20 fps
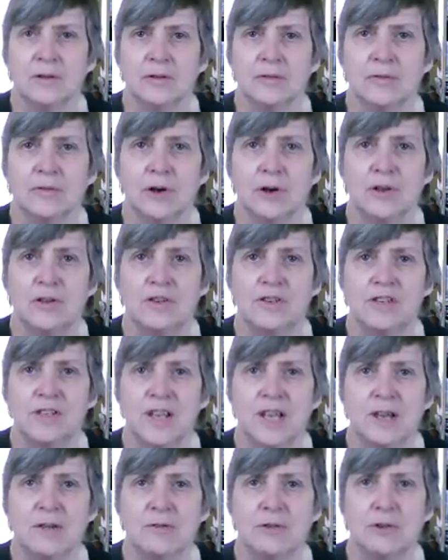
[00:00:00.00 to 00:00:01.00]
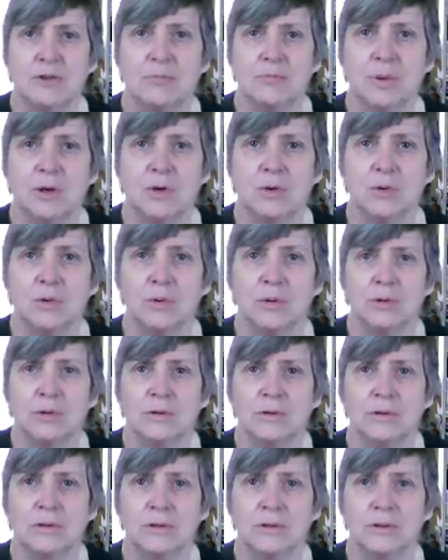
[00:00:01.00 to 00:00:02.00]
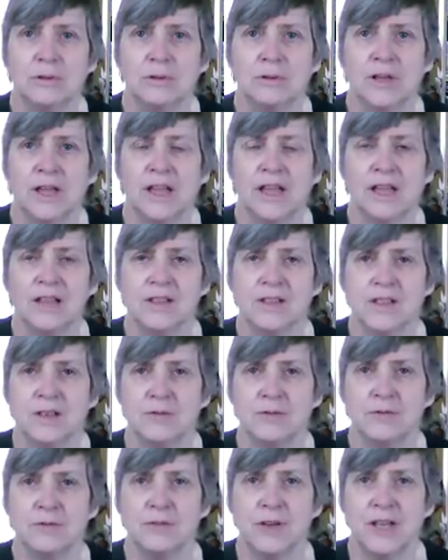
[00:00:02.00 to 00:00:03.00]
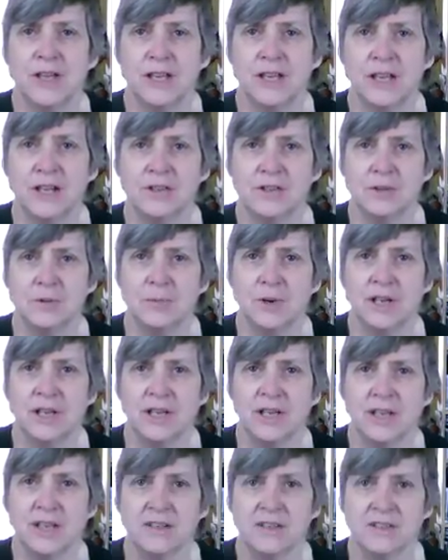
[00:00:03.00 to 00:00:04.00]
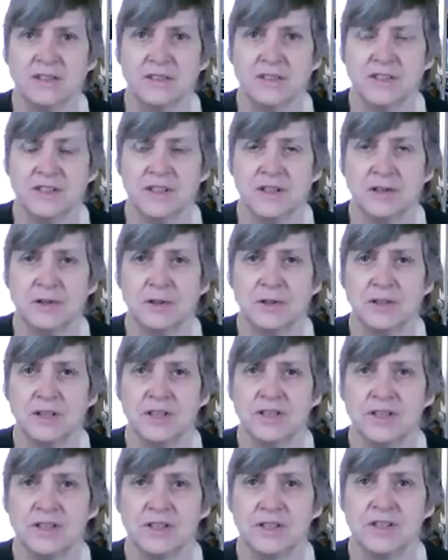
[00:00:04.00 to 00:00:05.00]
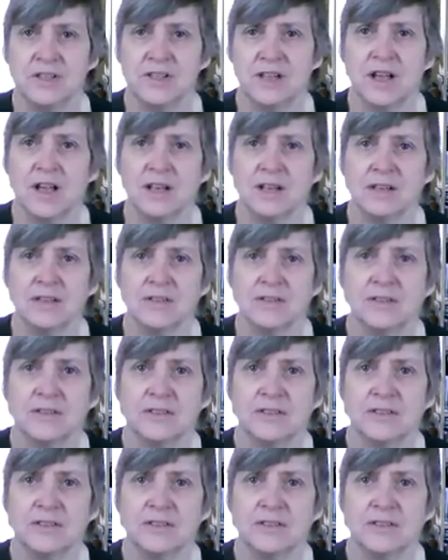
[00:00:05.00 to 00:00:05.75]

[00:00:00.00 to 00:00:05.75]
Follow the sound of the bowl as it fades away into stillness and silence.